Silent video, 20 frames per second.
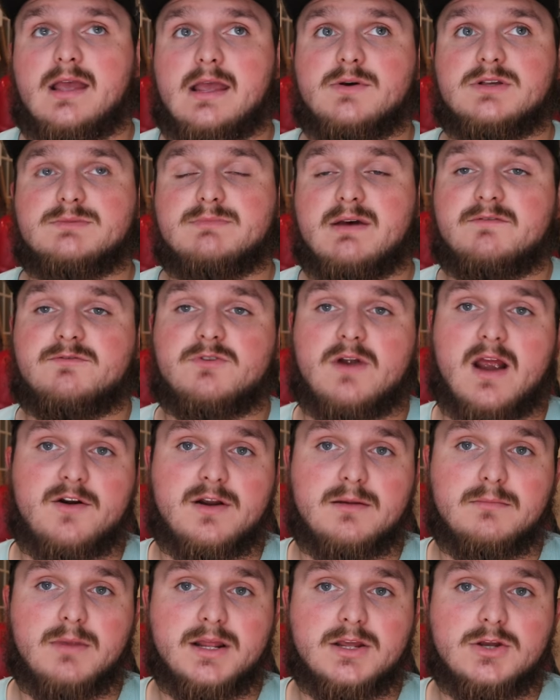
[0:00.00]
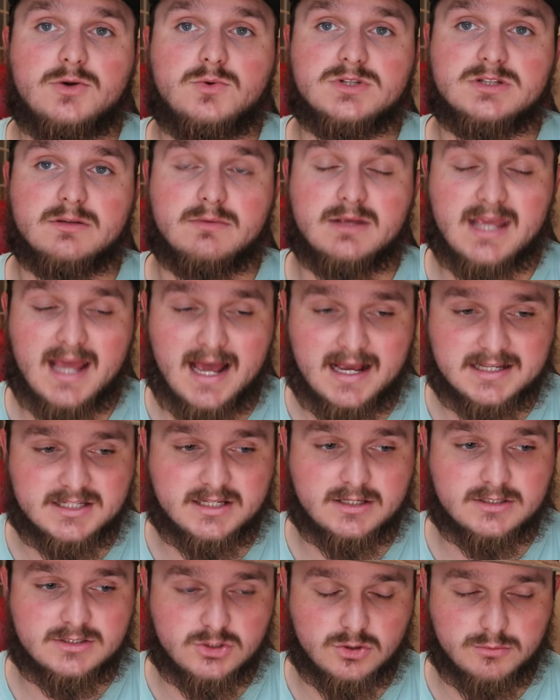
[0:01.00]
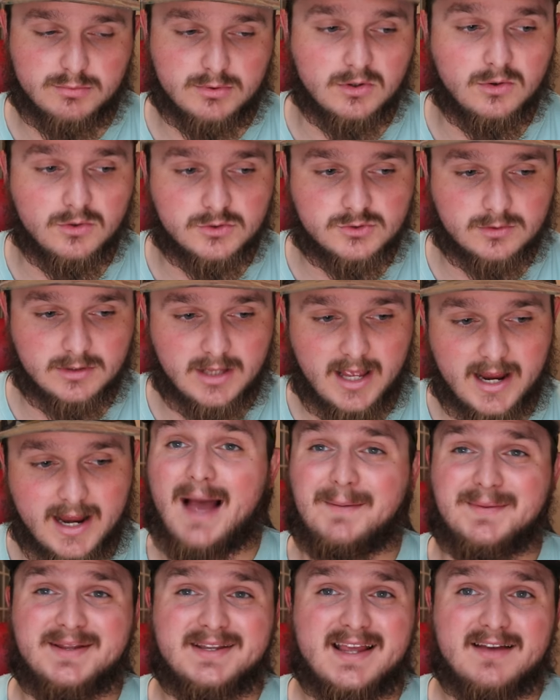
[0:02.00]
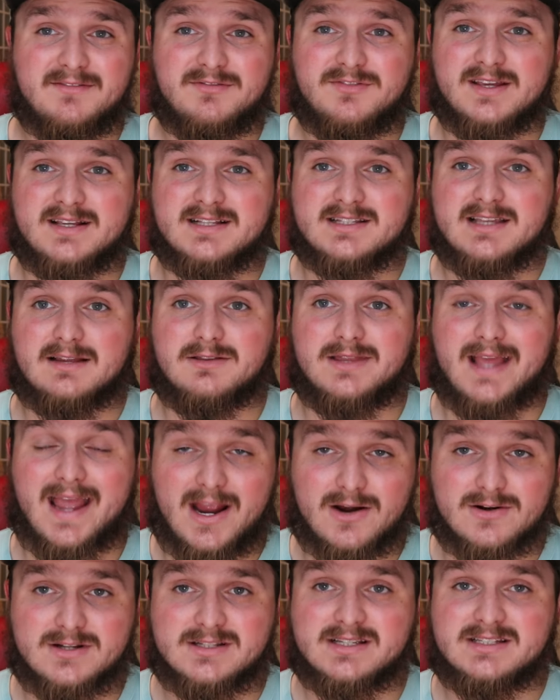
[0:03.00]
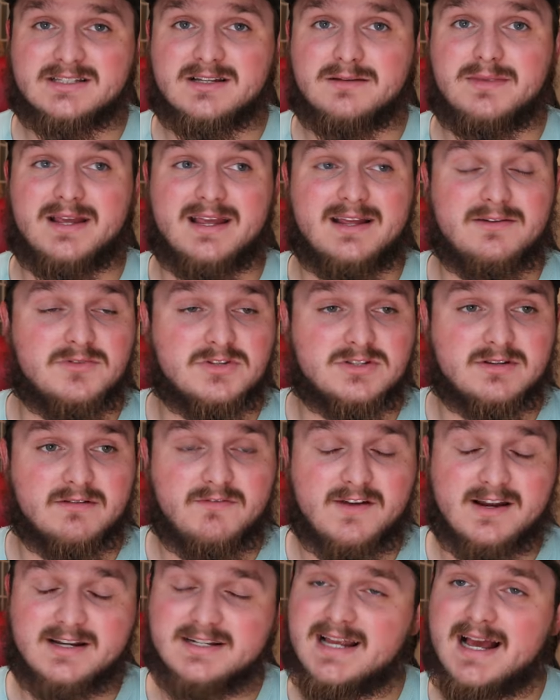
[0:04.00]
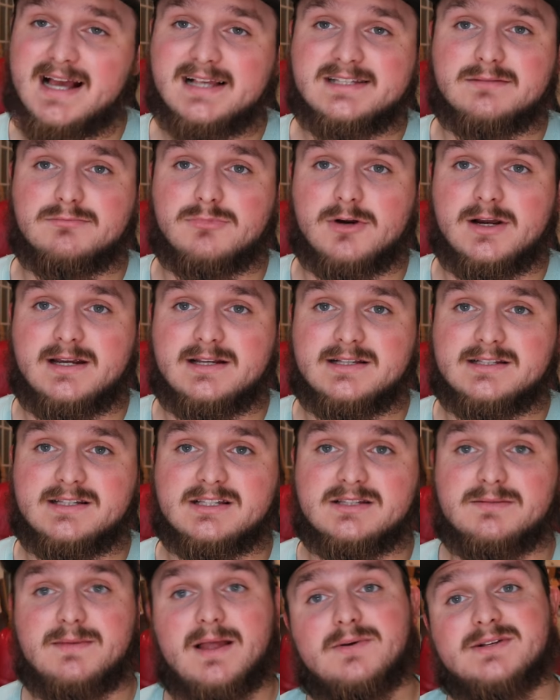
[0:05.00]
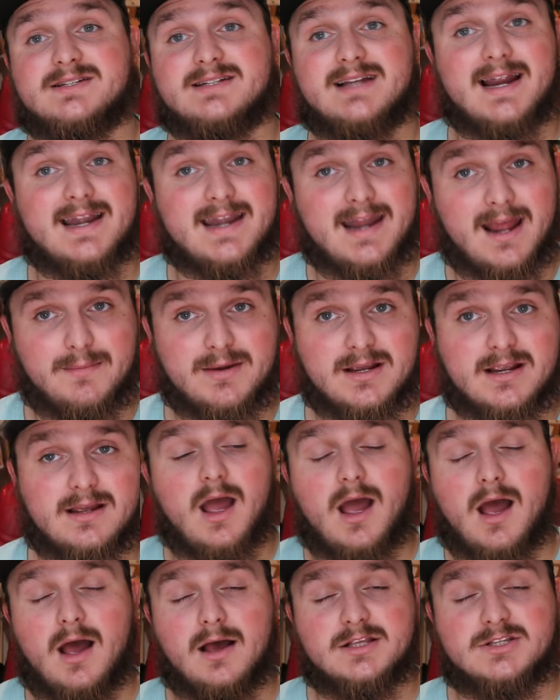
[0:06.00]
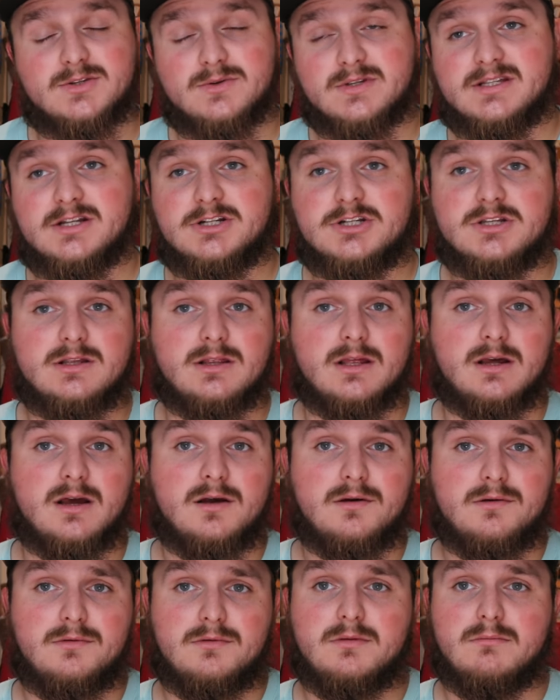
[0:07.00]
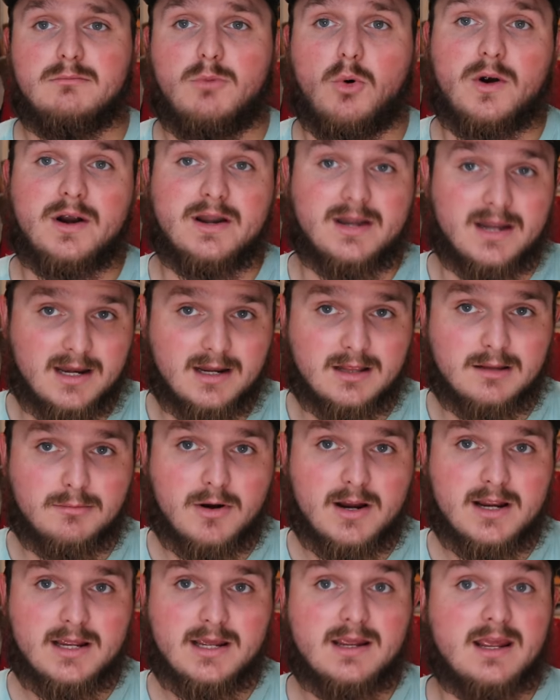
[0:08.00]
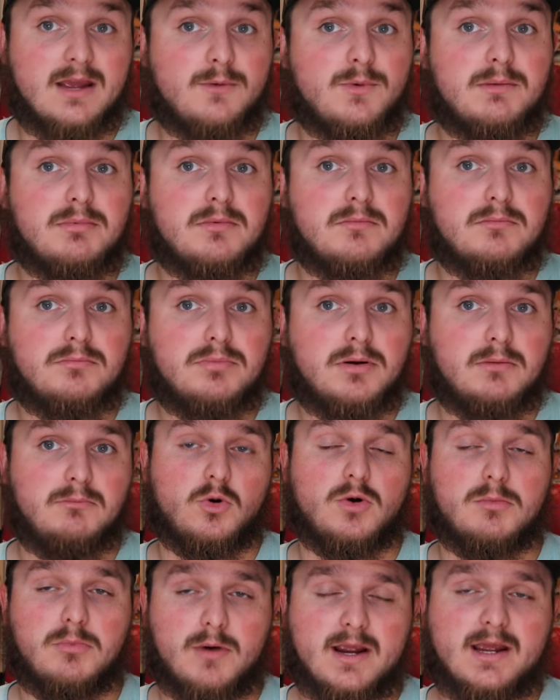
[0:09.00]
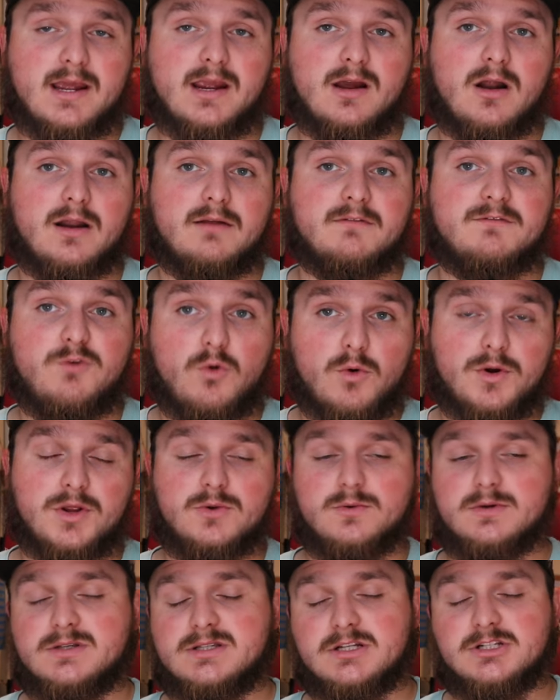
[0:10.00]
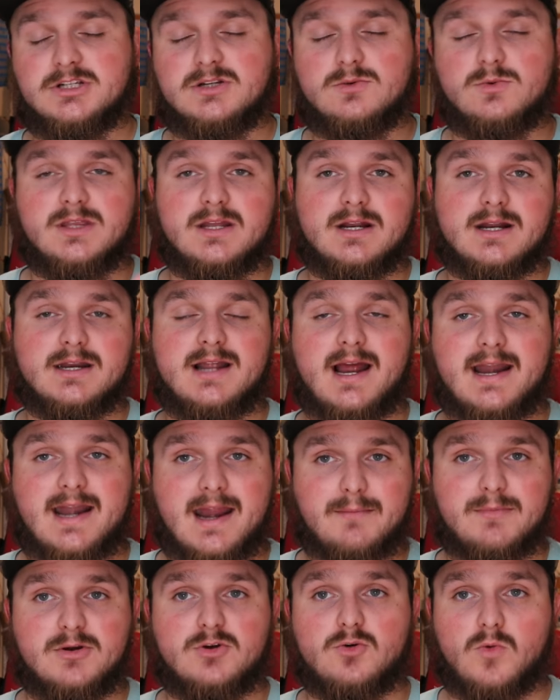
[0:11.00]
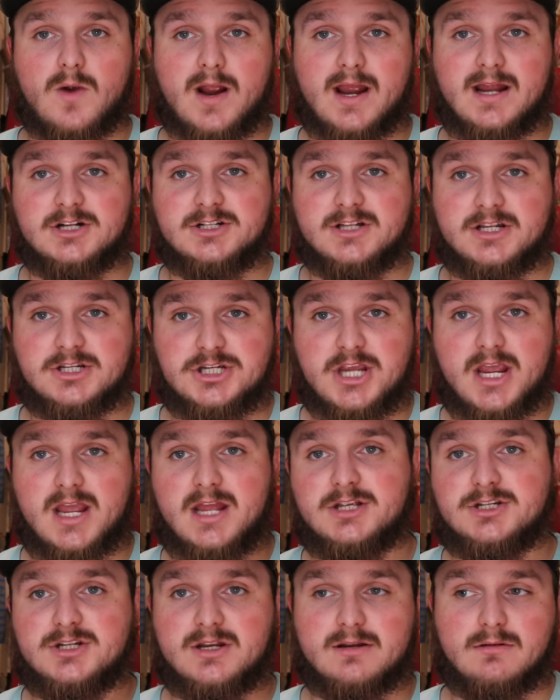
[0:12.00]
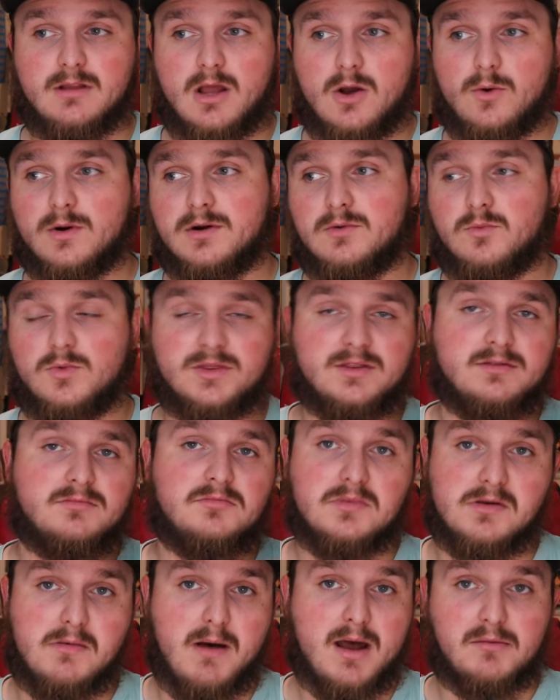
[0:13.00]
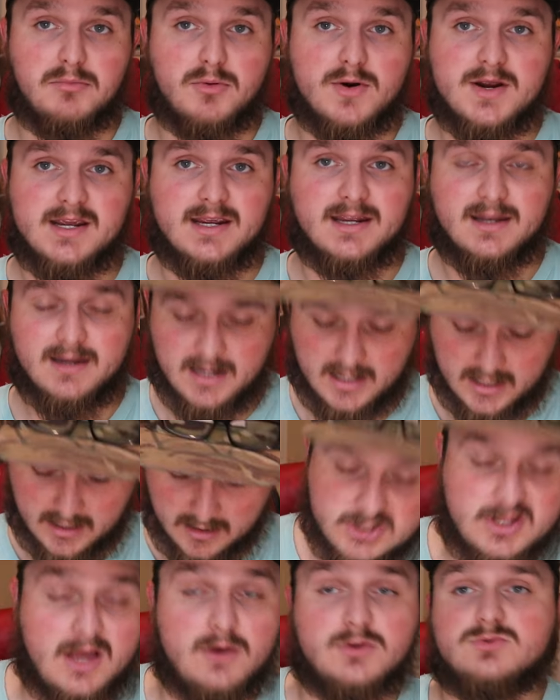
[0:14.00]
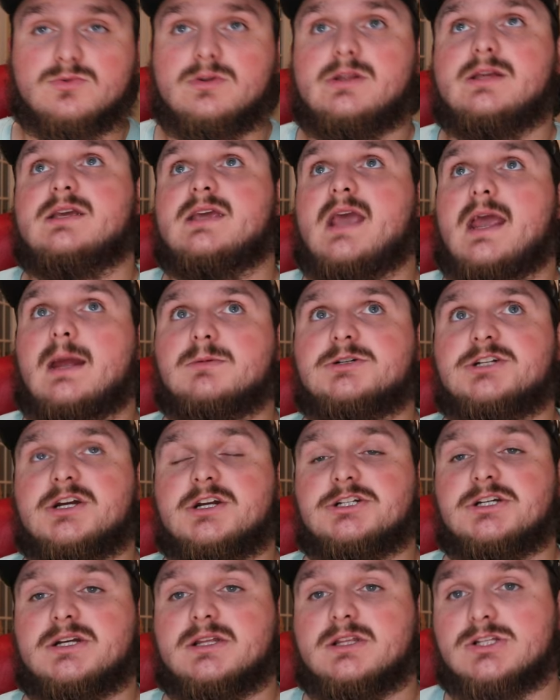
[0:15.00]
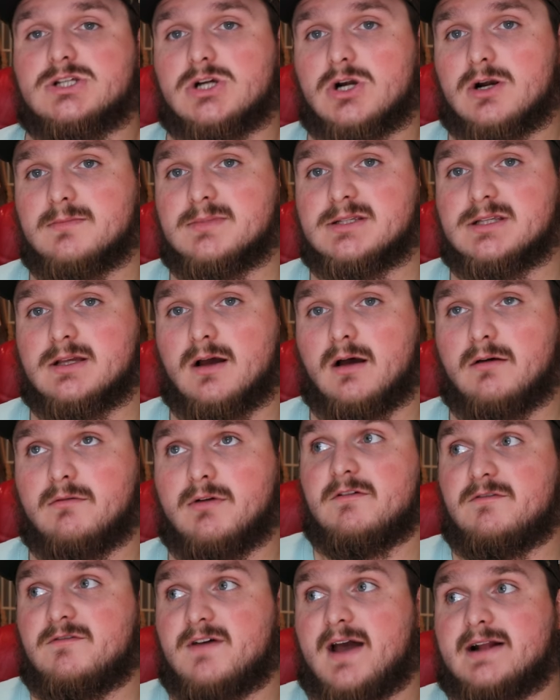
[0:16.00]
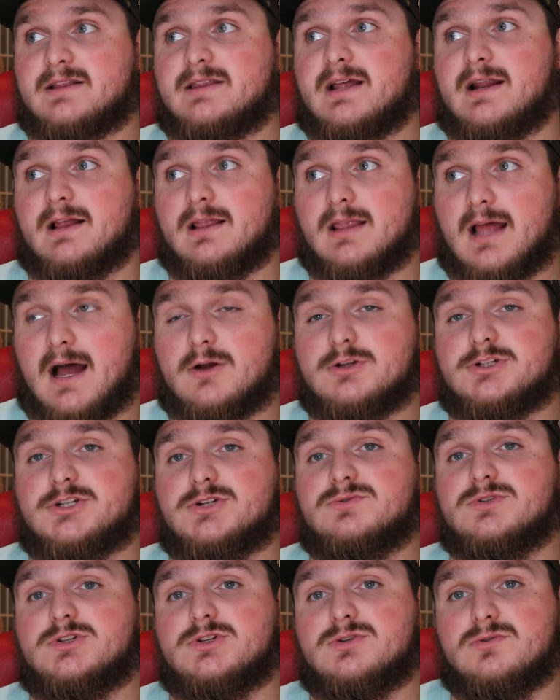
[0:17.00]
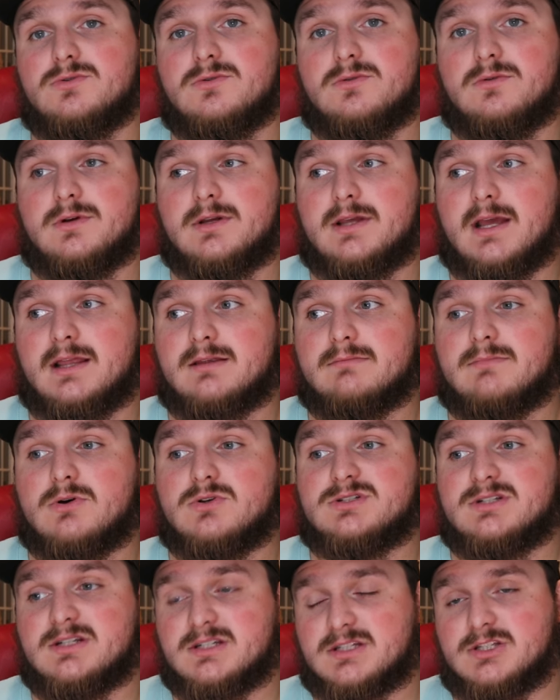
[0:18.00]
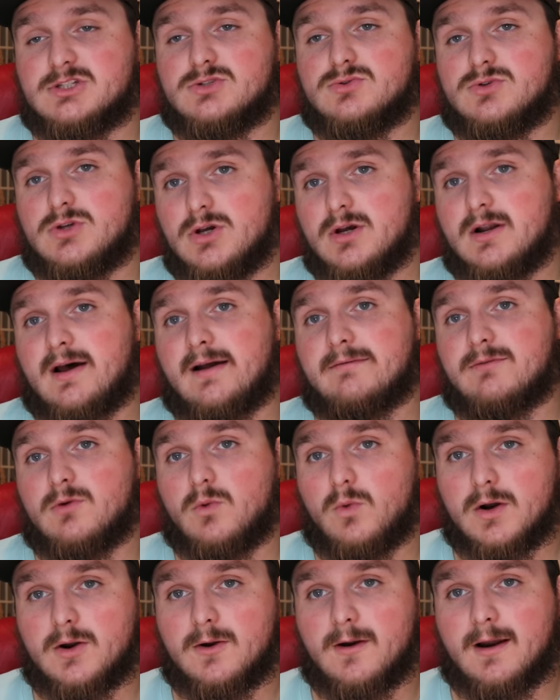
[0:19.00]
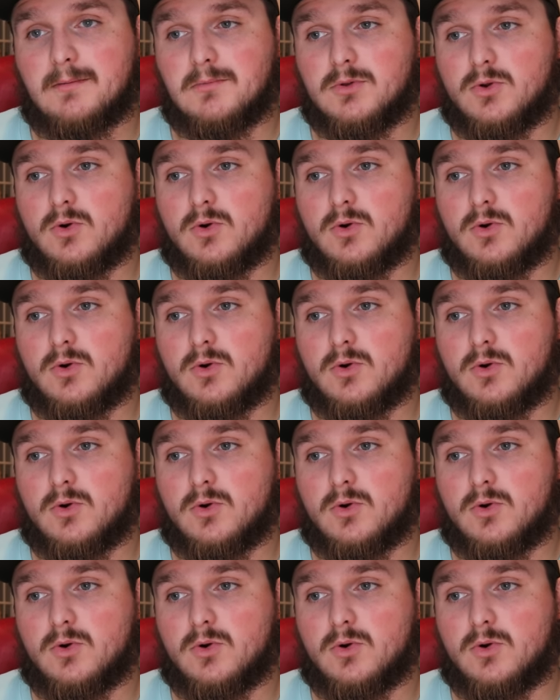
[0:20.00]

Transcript: it was meant for anybody who was gonna be casting super ultra light. I mean, you have things like the air system. It was a fantastic braking system that was dynamic. So essentially, the more it needed the braking, it would put more braking on it for you, essentially within a dynamic range that changed and lowered with the amount of braking it needed. So that was really game changing in the terms of the fact that it allowed you to get the most distance you could out of a 1 gram